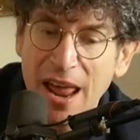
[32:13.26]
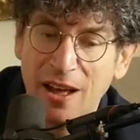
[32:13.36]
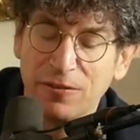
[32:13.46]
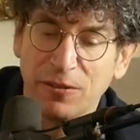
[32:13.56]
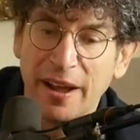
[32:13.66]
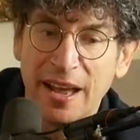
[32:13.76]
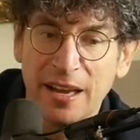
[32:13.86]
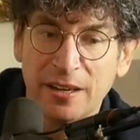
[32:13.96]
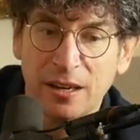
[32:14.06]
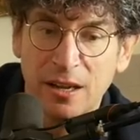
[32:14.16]
not
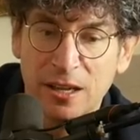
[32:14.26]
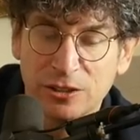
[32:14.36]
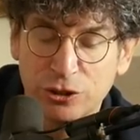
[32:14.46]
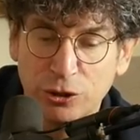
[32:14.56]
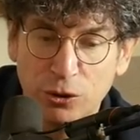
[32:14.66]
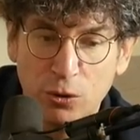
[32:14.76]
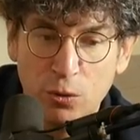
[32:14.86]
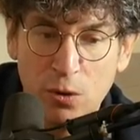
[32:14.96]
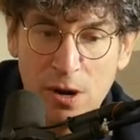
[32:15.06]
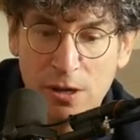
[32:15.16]
afraid
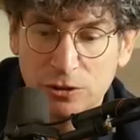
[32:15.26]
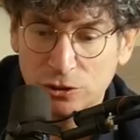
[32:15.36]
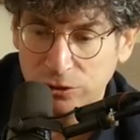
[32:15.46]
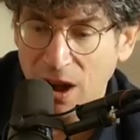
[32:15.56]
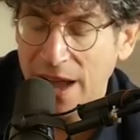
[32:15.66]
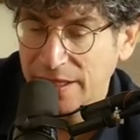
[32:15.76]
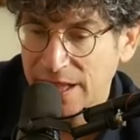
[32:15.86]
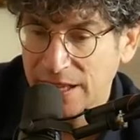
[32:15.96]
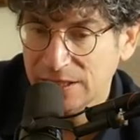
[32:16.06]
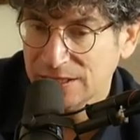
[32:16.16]
to try
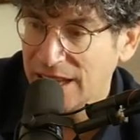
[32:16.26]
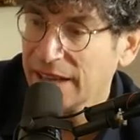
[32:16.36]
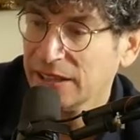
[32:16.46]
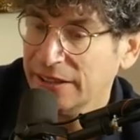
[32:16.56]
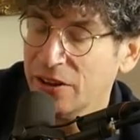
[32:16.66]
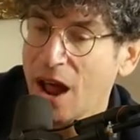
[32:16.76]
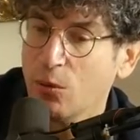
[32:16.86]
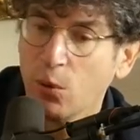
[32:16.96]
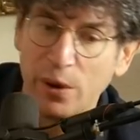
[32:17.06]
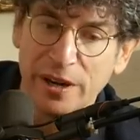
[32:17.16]
things technically they're not
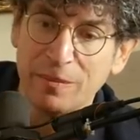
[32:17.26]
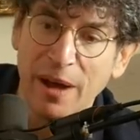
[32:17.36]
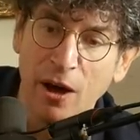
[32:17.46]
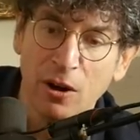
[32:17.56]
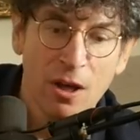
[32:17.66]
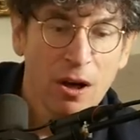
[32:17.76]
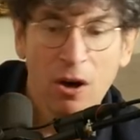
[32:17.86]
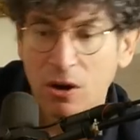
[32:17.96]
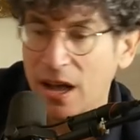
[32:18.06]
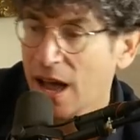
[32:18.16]
worried about
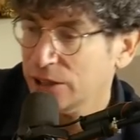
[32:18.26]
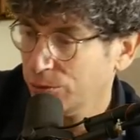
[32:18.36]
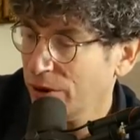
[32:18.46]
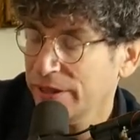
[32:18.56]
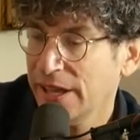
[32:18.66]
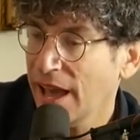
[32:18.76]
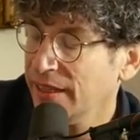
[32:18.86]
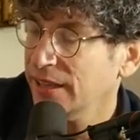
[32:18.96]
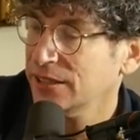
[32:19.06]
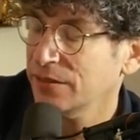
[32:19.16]
oh gosh what are the
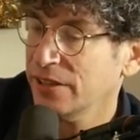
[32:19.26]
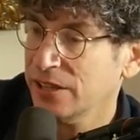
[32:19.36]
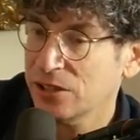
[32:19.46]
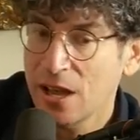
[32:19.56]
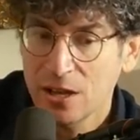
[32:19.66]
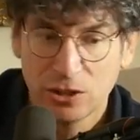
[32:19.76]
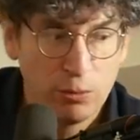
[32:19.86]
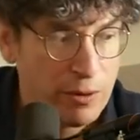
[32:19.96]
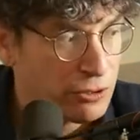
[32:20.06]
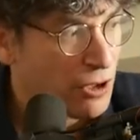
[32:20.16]
ethics of this so
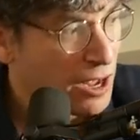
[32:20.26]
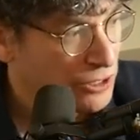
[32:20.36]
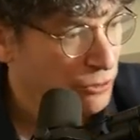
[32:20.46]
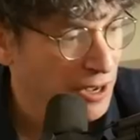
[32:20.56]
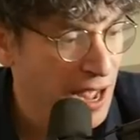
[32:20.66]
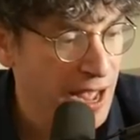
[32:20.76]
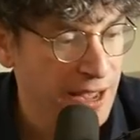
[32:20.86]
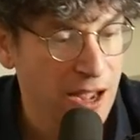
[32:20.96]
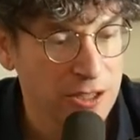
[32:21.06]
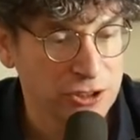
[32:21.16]
we were talking to a guy
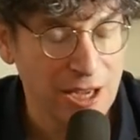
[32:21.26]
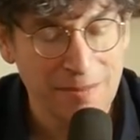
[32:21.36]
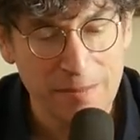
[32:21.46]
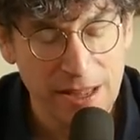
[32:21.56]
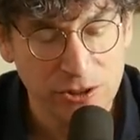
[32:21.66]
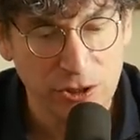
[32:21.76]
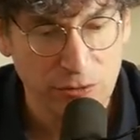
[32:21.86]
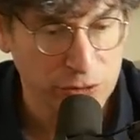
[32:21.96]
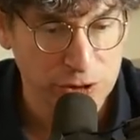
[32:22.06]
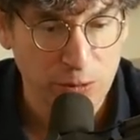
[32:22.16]
uh, jamie metzl he
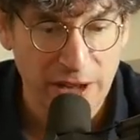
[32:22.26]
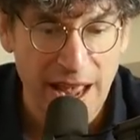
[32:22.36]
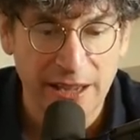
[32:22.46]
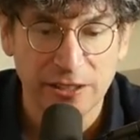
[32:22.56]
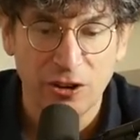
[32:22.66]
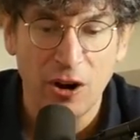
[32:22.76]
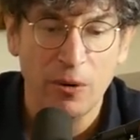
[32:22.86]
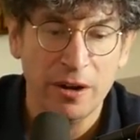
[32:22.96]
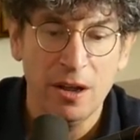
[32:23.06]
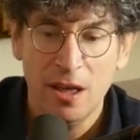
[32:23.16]
wrote this book hacking
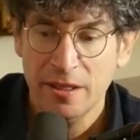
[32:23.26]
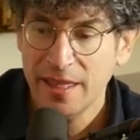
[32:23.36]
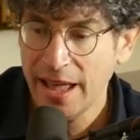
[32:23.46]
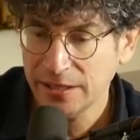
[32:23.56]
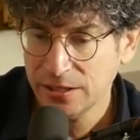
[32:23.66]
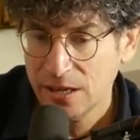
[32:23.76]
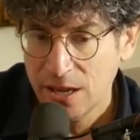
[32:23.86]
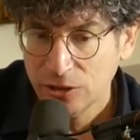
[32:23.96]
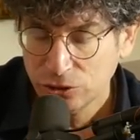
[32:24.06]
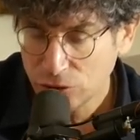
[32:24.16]
darwin that
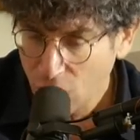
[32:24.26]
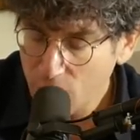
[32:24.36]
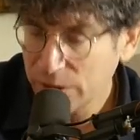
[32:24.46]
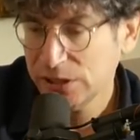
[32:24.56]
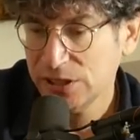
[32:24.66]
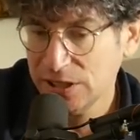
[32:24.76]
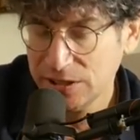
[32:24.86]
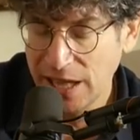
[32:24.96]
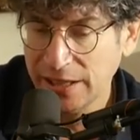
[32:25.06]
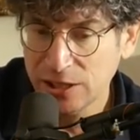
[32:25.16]
genomics is
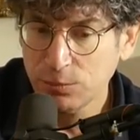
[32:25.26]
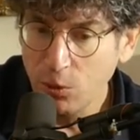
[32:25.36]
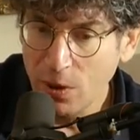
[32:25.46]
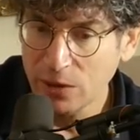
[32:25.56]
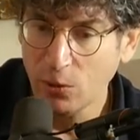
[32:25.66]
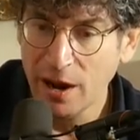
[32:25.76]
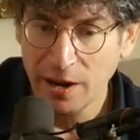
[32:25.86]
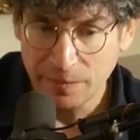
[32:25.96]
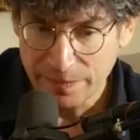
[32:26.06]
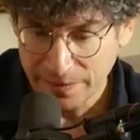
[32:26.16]
at this point where